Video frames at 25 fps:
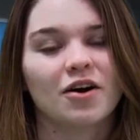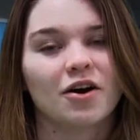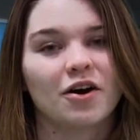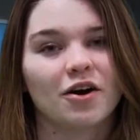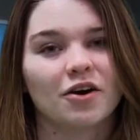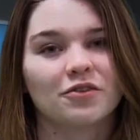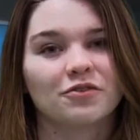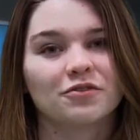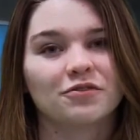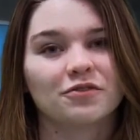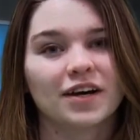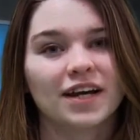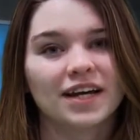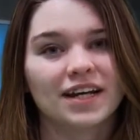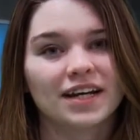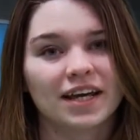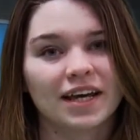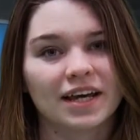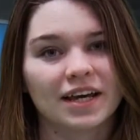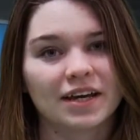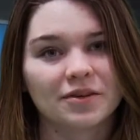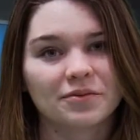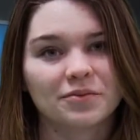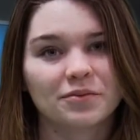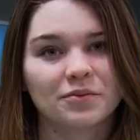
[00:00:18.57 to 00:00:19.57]
On
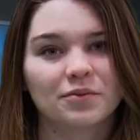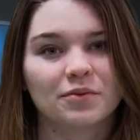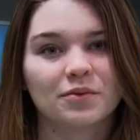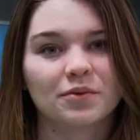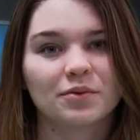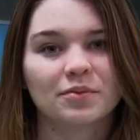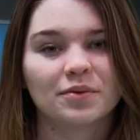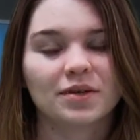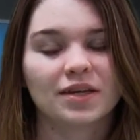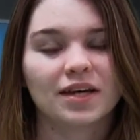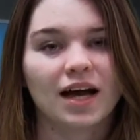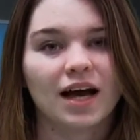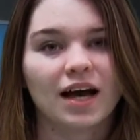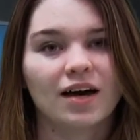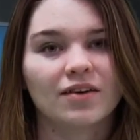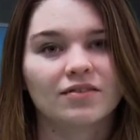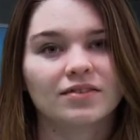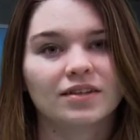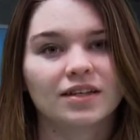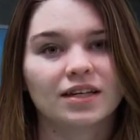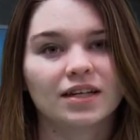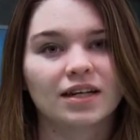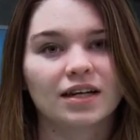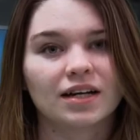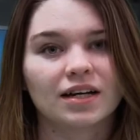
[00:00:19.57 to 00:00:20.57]
Friday, we'll be
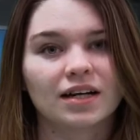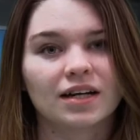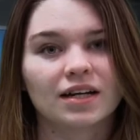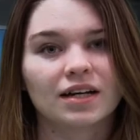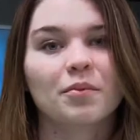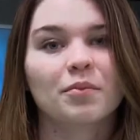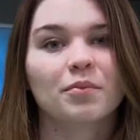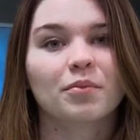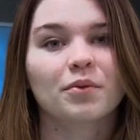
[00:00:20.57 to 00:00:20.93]
having